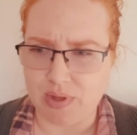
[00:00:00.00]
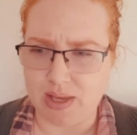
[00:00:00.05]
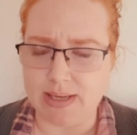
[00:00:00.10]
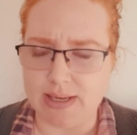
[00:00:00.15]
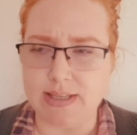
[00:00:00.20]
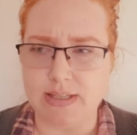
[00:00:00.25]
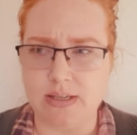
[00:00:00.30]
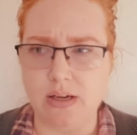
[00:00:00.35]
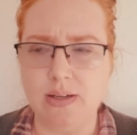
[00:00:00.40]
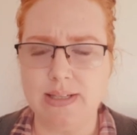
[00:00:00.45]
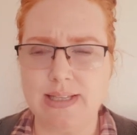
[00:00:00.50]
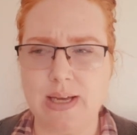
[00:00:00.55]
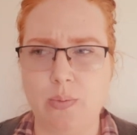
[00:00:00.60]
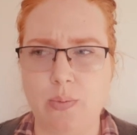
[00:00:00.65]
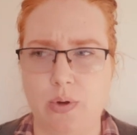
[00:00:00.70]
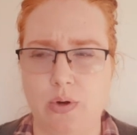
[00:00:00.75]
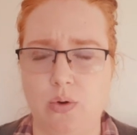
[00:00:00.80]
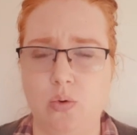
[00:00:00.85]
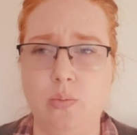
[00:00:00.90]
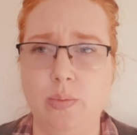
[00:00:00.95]
it starts out
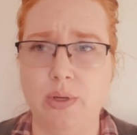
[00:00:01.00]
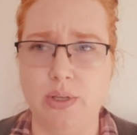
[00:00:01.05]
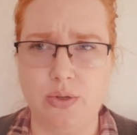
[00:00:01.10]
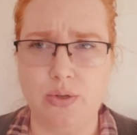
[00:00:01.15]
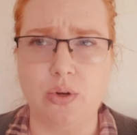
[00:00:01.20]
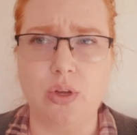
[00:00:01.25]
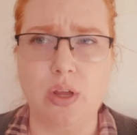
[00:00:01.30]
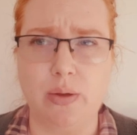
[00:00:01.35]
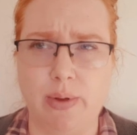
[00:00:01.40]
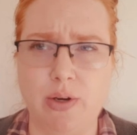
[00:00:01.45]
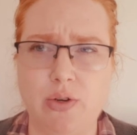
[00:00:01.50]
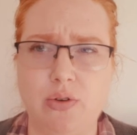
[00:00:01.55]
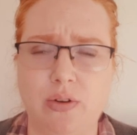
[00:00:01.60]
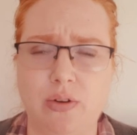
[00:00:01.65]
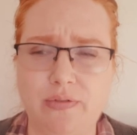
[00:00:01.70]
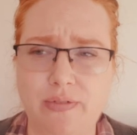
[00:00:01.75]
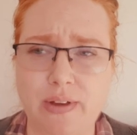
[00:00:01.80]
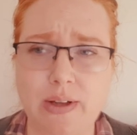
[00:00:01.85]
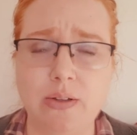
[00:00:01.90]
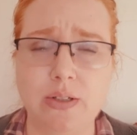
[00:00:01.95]
with an enormous
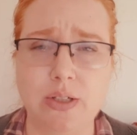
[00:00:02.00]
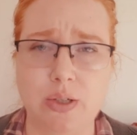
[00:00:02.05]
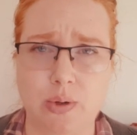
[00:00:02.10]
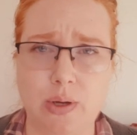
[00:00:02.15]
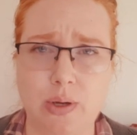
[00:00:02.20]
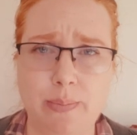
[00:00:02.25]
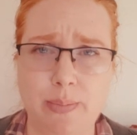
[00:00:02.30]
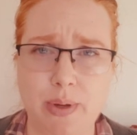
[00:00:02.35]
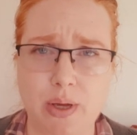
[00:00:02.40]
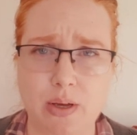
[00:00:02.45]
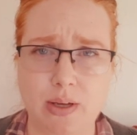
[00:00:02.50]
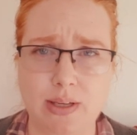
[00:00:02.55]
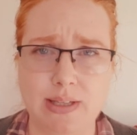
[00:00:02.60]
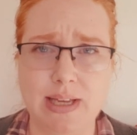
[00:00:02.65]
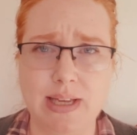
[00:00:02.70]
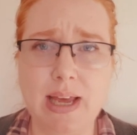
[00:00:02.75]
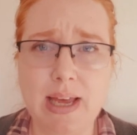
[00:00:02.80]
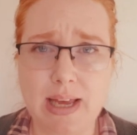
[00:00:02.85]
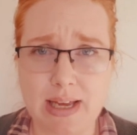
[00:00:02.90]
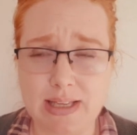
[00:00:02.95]
documentary feel to it, because
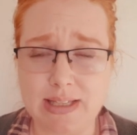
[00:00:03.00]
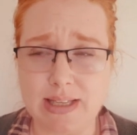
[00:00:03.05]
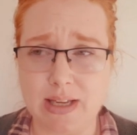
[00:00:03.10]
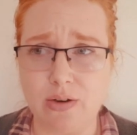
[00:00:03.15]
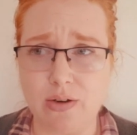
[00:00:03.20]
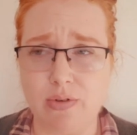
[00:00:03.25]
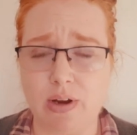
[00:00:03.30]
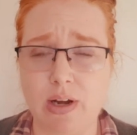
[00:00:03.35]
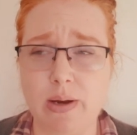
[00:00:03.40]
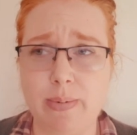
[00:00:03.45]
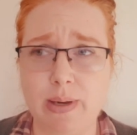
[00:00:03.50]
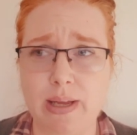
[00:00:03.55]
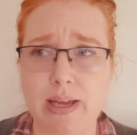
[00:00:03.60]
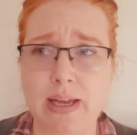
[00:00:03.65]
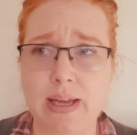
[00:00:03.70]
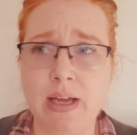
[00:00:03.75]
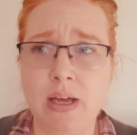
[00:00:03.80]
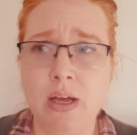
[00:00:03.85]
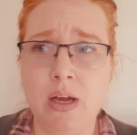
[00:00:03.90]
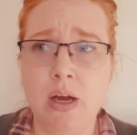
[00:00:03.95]
it is
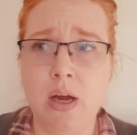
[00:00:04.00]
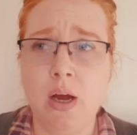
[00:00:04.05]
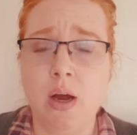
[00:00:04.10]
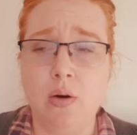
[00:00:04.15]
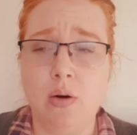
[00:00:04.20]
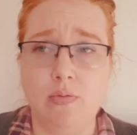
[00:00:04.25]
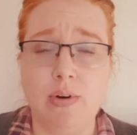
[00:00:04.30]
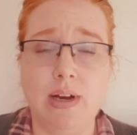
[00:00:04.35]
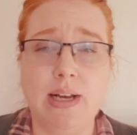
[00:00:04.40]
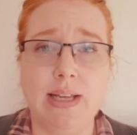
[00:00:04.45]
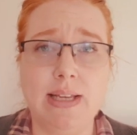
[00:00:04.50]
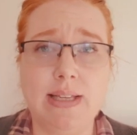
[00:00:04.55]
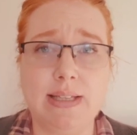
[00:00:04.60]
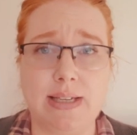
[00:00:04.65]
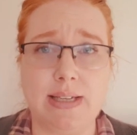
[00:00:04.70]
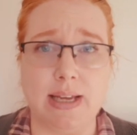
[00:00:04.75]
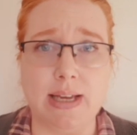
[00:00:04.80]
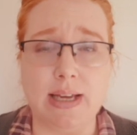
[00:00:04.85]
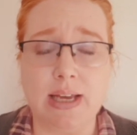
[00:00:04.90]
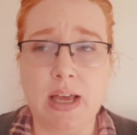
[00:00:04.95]
incredibly
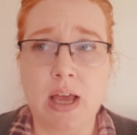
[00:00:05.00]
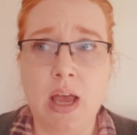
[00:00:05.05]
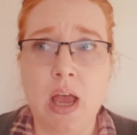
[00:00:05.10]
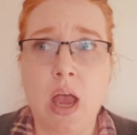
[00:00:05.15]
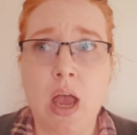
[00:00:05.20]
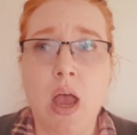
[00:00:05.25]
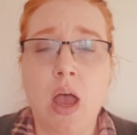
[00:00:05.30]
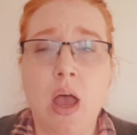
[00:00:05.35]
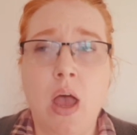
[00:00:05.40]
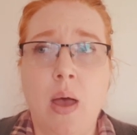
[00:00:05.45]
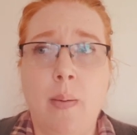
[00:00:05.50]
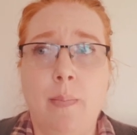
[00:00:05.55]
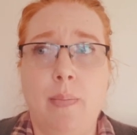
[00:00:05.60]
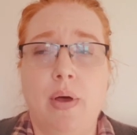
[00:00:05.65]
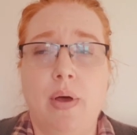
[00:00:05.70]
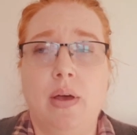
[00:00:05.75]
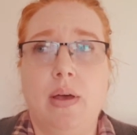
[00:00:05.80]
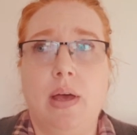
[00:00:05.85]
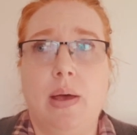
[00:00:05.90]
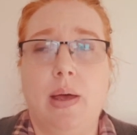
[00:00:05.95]
realistic.
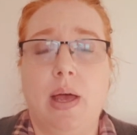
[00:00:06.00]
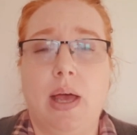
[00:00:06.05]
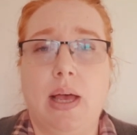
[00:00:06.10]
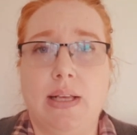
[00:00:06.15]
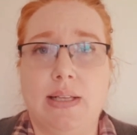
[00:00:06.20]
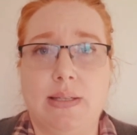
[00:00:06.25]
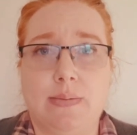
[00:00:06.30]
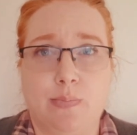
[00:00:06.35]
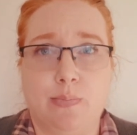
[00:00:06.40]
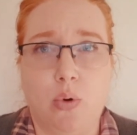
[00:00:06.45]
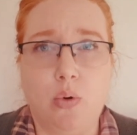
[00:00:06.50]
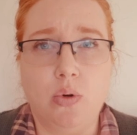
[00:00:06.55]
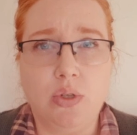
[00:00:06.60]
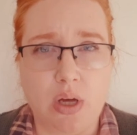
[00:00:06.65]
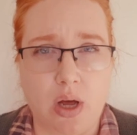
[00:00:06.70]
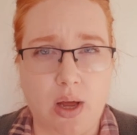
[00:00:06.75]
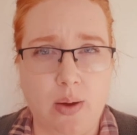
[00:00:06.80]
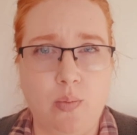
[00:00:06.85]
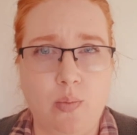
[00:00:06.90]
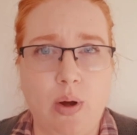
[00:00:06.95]
But as more
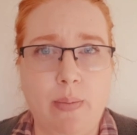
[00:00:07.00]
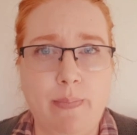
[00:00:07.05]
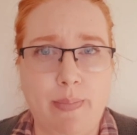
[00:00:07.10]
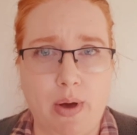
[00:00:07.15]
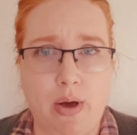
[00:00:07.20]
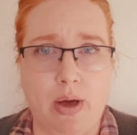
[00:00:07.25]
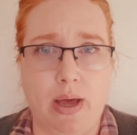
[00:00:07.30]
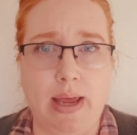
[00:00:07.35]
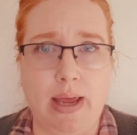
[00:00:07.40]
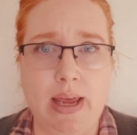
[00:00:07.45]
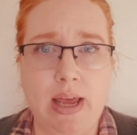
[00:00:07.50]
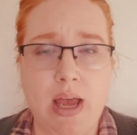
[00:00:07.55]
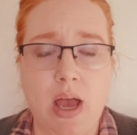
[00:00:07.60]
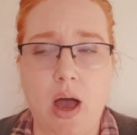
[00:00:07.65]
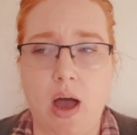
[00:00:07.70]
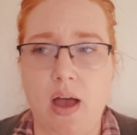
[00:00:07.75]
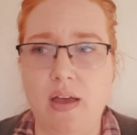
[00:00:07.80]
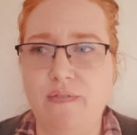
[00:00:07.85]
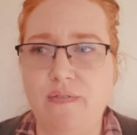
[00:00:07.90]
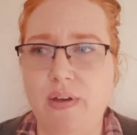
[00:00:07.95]
time went by,
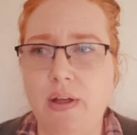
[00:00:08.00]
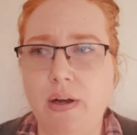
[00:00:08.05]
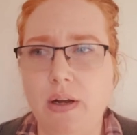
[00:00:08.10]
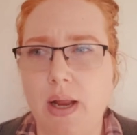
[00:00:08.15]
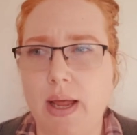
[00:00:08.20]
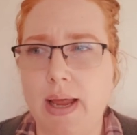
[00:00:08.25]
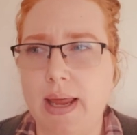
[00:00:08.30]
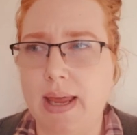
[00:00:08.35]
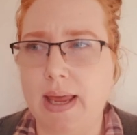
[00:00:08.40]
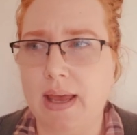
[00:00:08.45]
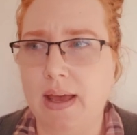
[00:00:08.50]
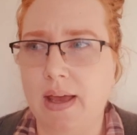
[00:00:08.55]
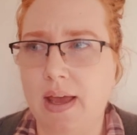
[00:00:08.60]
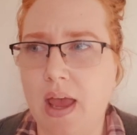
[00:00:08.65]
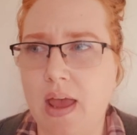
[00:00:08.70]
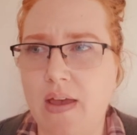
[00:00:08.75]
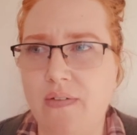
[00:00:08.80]
I felt like